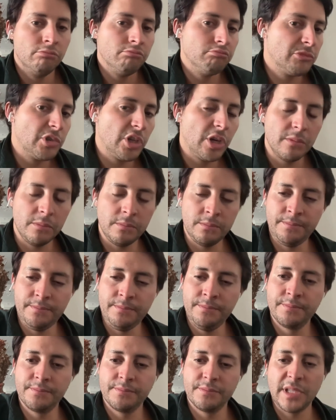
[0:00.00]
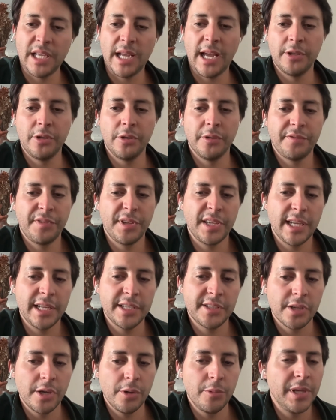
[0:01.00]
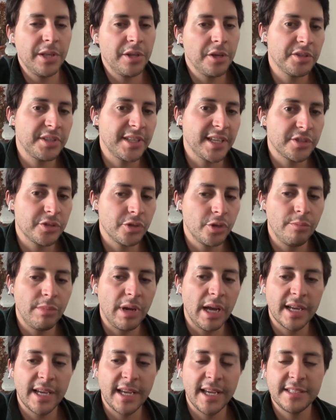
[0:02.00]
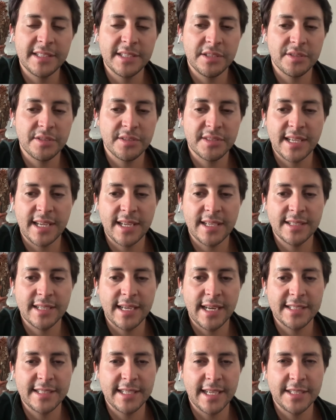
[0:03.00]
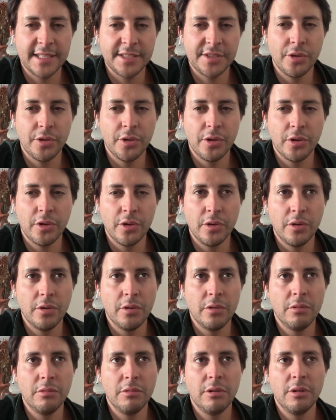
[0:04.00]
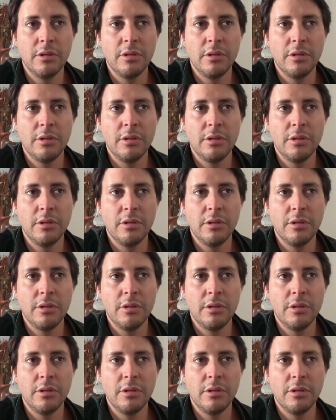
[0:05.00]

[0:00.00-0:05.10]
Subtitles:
No, I don't think it's a winner takes all market in the sense like there is no